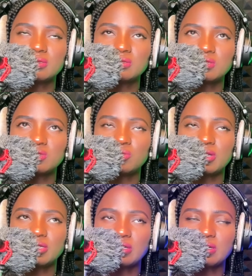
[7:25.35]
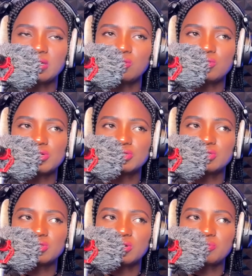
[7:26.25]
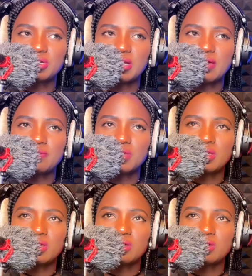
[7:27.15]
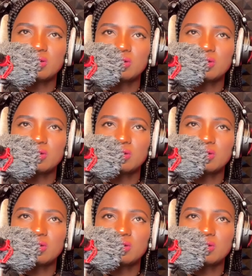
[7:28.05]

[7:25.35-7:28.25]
These were like the keywords jumping at me.